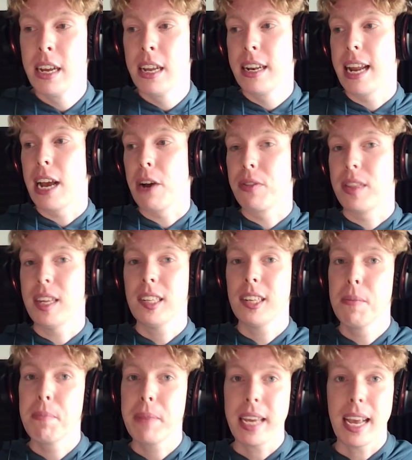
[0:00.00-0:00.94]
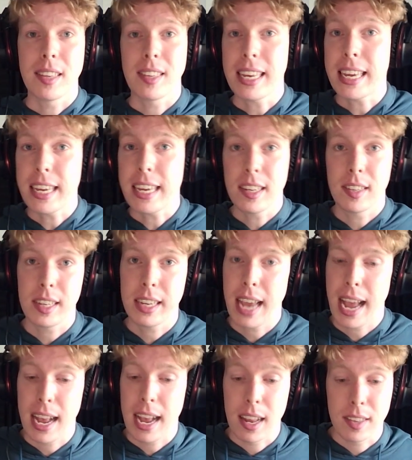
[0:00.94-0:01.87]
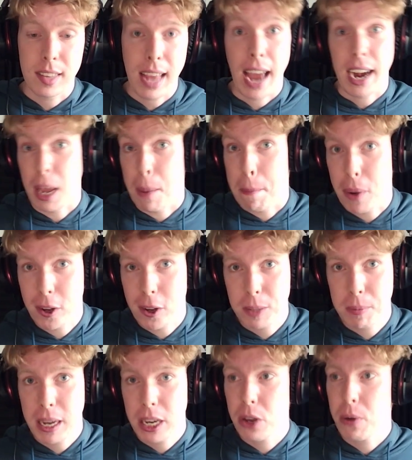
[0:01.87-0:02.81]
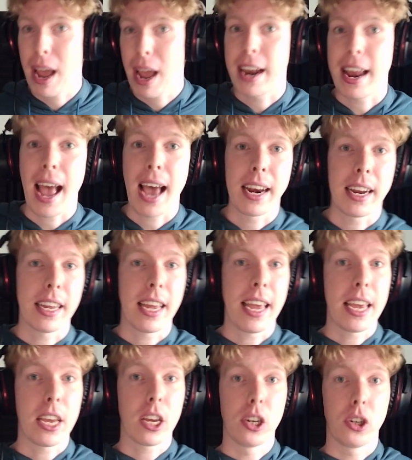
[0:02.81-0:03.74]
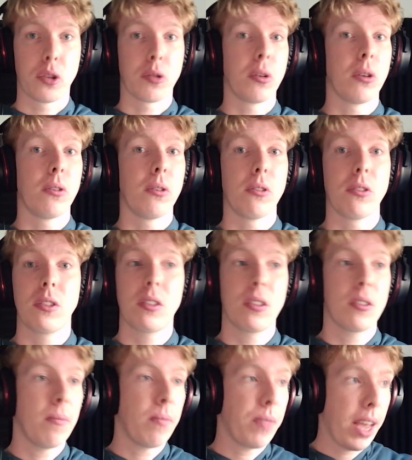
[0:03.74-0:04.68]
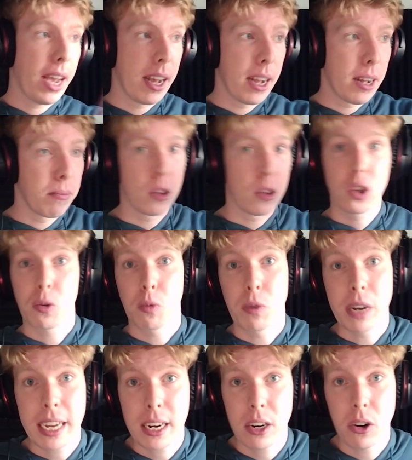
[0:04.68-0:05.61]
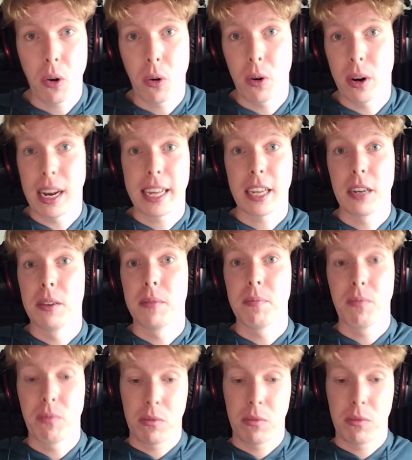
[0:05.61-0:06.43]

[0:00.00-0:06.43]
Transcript: Now, this can be as easy as adding a pause menu and adding a controls screen or like a